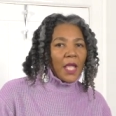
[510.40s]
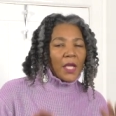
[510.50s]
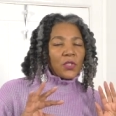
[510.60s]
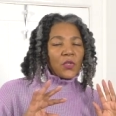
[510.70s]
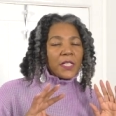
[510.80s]

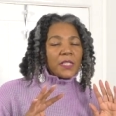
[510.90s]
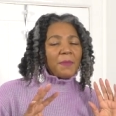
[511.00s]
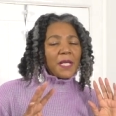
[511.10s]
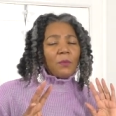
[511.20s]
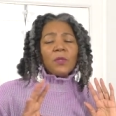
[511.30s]
I'm going to
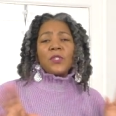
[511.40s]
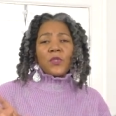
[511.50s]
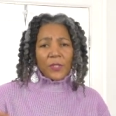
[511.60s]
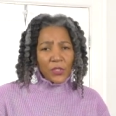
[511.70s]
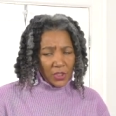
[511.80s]
make one or
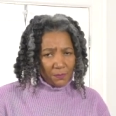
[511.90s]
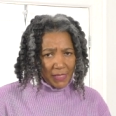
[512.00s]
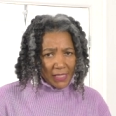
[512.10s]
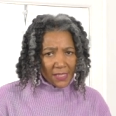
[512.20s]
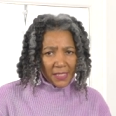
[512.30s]
two
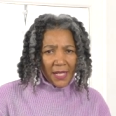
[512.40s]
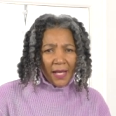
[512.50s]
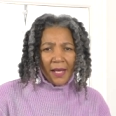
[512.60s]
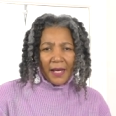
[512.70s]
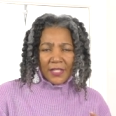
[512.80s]
adjustments
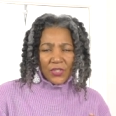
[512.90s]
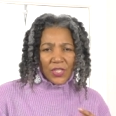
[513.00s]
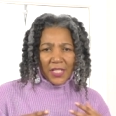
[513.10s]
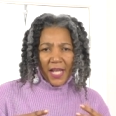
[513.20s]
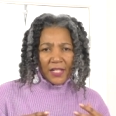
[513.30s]
and it's
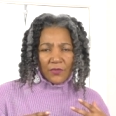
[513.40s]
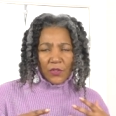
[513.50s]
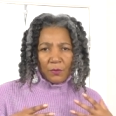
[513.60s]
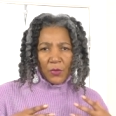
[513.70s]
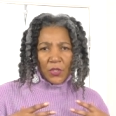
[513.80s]
just a case of
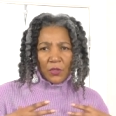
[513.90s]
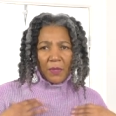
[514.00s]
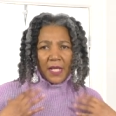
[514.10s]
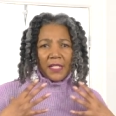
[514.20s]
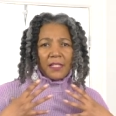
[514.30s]
just putting
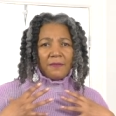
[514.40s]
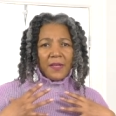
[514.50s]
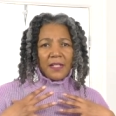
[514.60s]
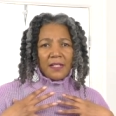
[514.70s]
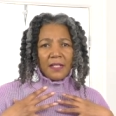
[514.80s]
some
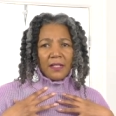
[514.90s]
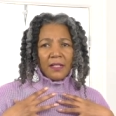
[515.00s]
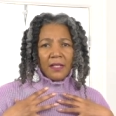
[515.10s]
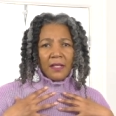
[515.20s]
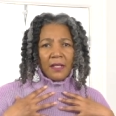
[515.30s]
interfacing,
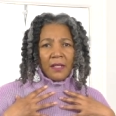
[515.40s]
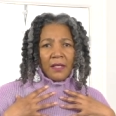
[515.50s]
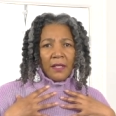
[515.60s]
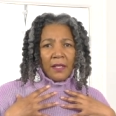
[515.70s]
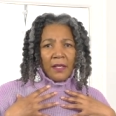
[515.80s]

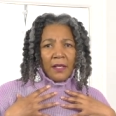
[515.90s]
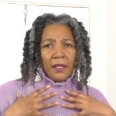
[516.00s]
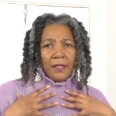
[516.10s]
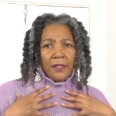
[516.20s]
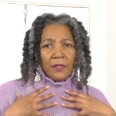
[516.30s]

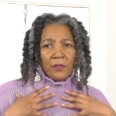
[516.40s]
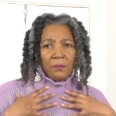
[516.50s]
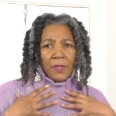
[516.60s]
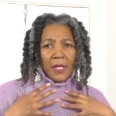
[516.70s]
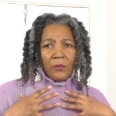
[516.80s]

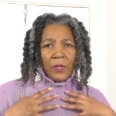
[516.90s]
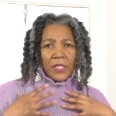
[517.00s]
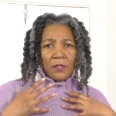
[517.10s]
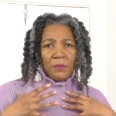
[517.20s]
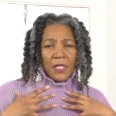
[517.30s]
some
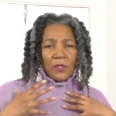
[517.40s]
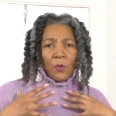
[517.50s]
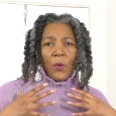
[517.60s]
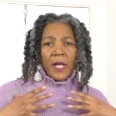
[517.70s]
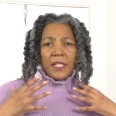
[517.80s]
lightweight to
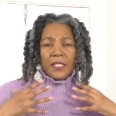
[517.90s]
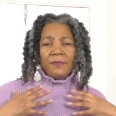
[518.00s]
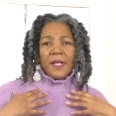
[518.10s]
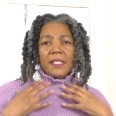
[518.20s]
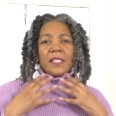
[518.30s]
medium weight
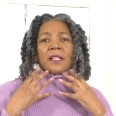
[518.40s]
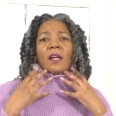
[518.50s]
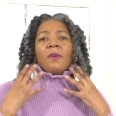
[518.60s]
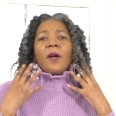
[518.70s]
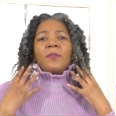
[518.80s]

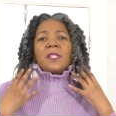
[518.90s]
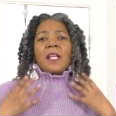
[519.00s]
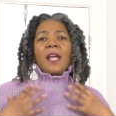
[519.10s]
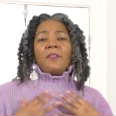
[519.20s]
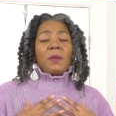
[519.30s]
interfacing around
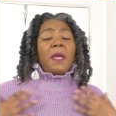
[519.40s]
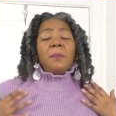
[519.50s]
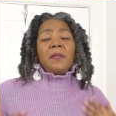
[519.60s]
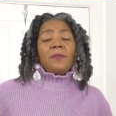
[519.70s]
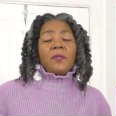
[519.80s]
this area,
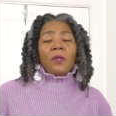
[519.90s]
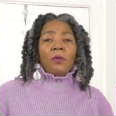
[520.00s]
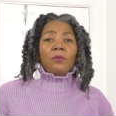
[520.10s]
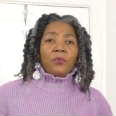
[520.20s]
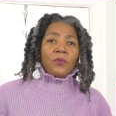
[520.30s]
maybe even the
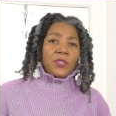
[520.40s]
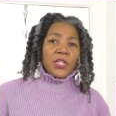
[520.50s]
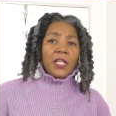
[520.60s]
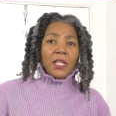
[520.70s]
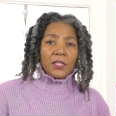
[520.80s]
whole front
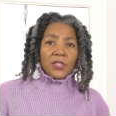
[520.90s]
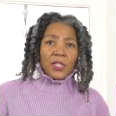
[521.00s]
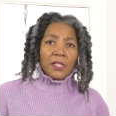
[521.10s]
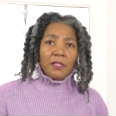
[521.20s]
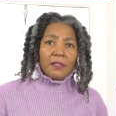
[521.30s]
jacket
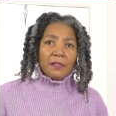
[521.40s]
actually.